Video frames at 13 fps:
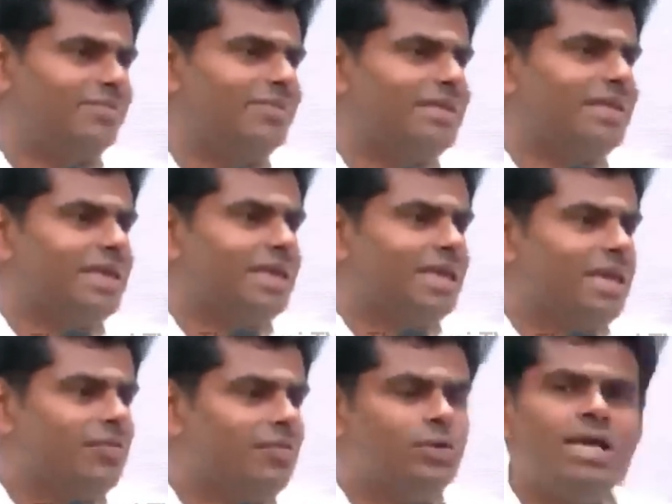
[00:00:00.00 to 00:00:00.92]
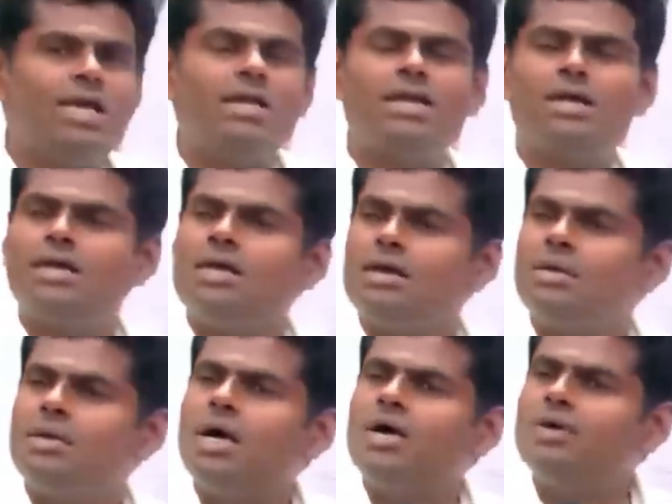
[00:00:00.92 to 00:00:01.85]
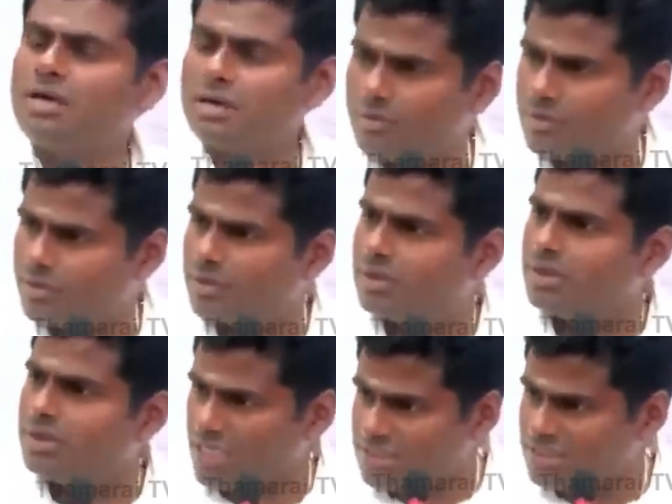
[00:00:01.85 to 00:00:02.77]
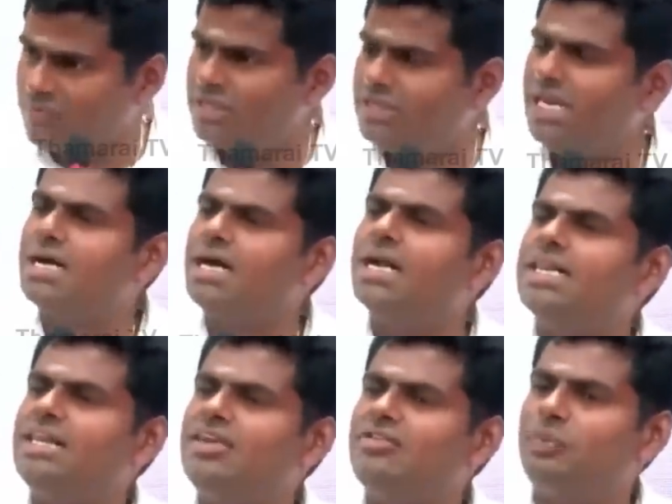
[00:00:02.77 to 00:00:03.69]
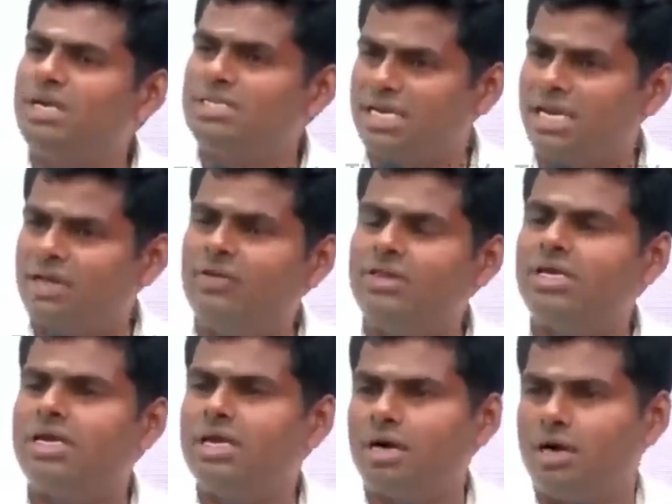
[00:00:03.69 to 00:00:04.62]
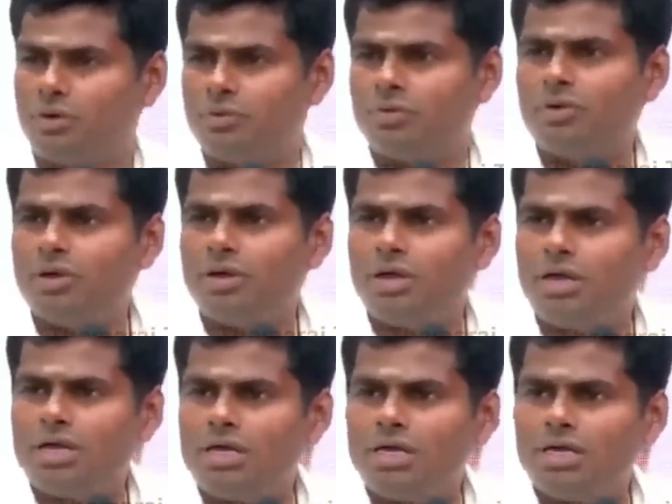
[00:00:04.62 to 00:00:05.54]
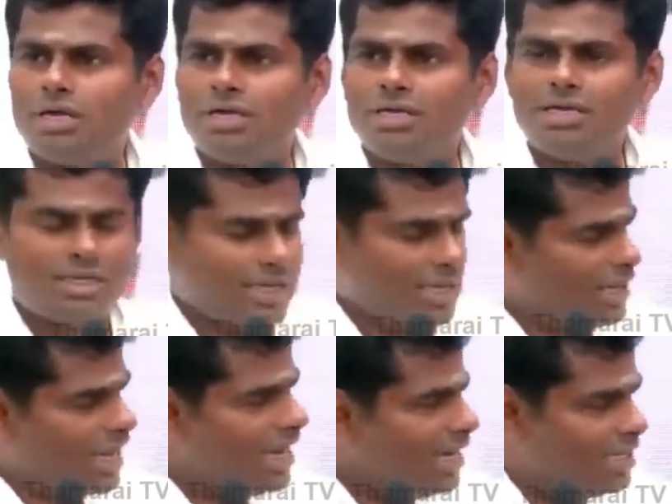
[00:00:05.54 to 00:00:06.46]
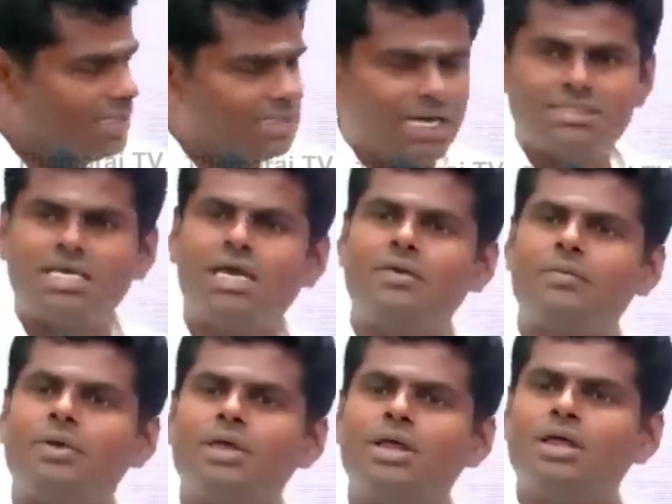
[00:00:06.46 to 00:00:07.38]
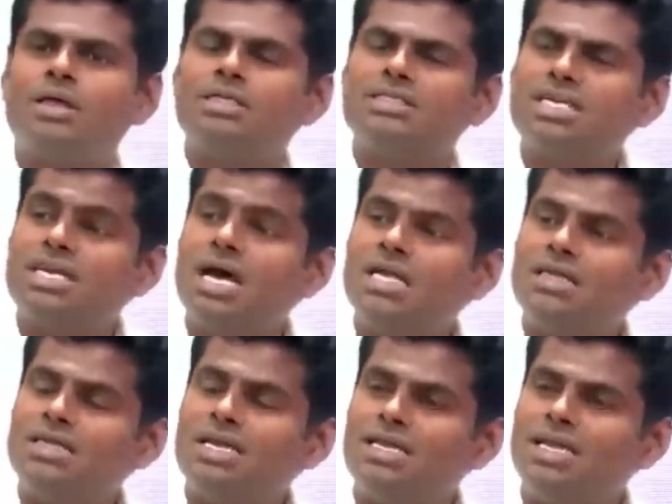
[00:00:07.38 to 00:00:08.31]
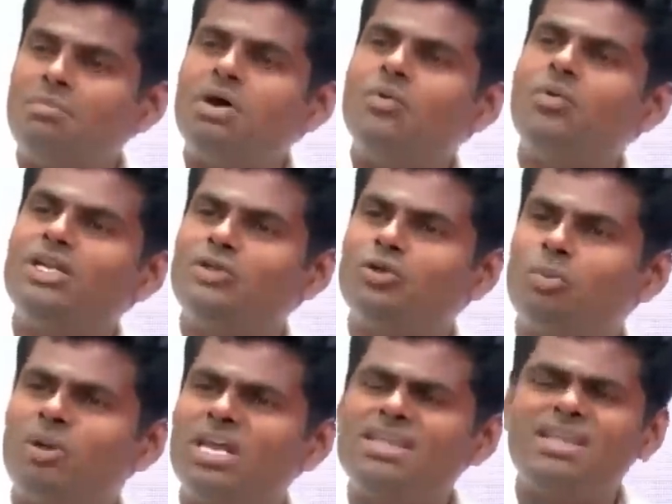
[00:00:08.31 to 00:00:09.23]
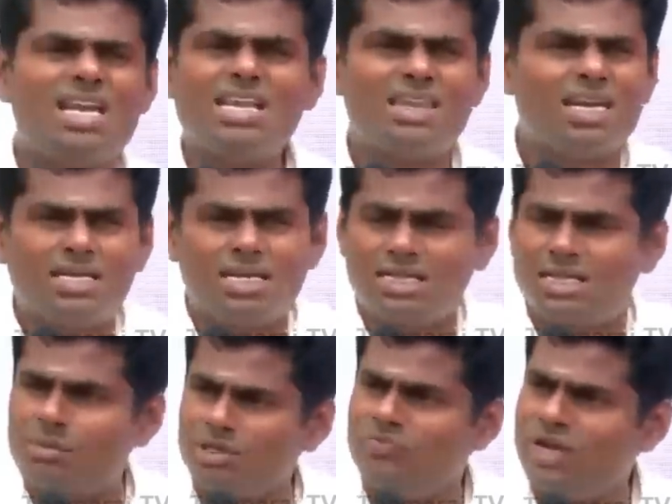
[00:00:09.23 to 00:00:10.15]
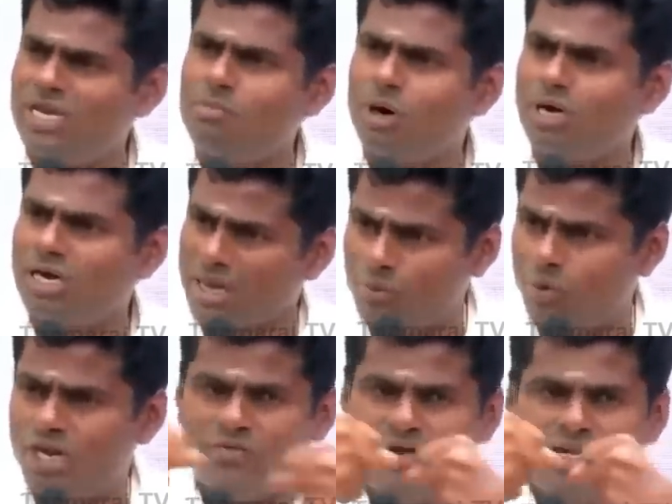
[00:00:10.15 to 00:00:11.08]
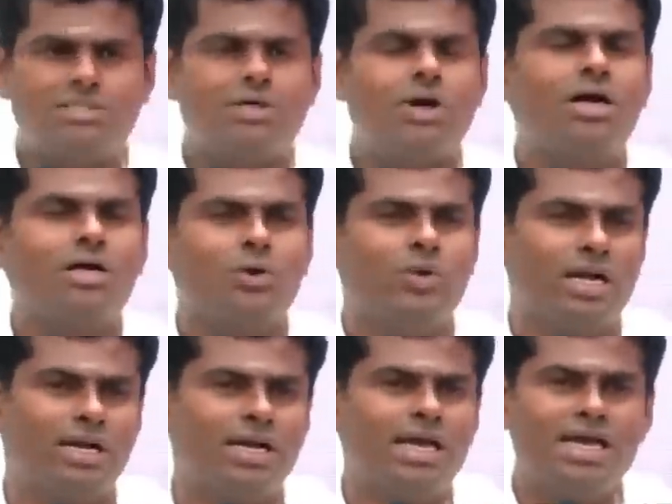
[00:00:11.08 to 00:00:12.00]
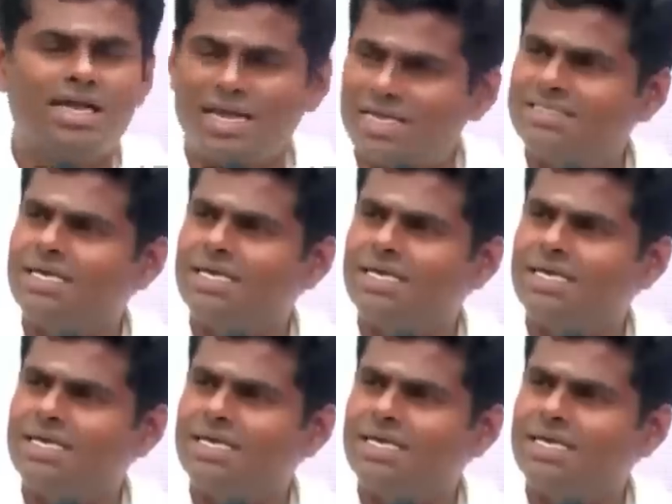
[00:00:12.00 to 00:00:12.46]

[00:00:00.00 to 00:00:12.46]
If you read our Telangana Chief Minister, Revanth Reddy garu, the anchor is asking, Sanatana Dharma, what is your opinion? He said, Sanatana Dharma is very important. I'm holding very strong to it. Election time.